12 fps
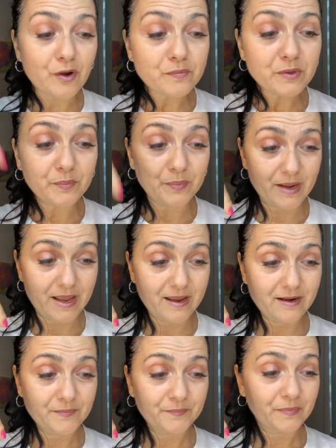where the
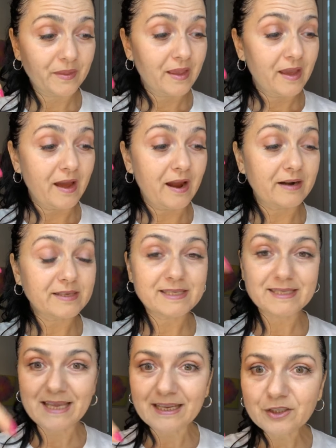signals from the
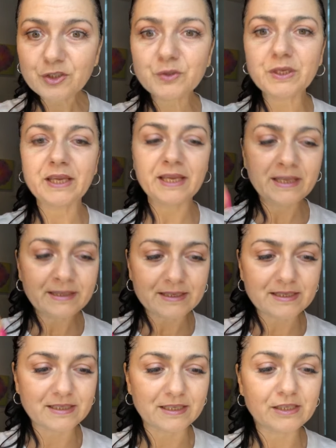brain
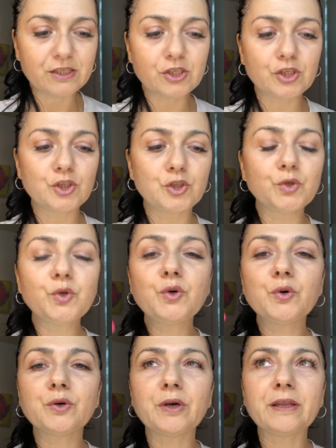are sent
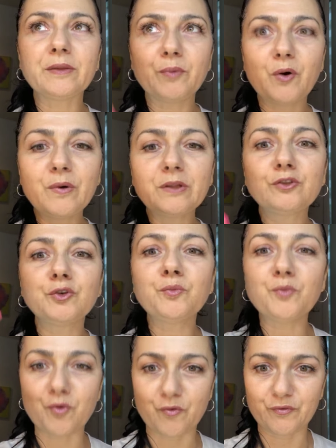to the
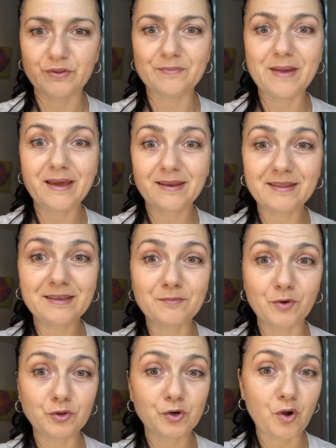intestines
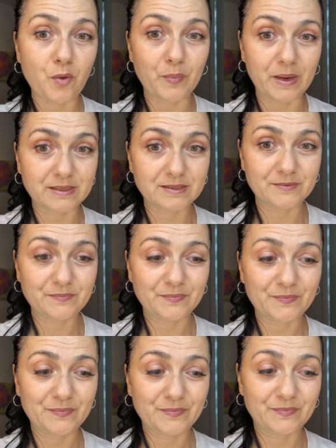and bowel to move,
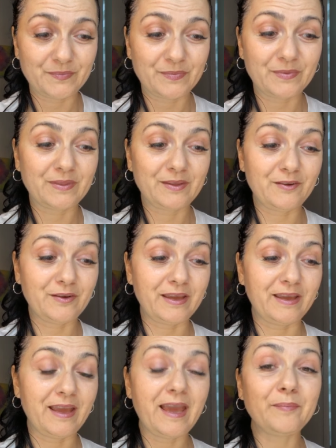the migrating motor
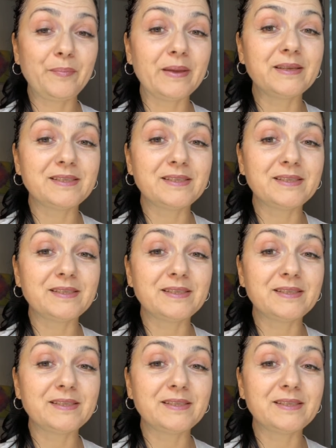complex,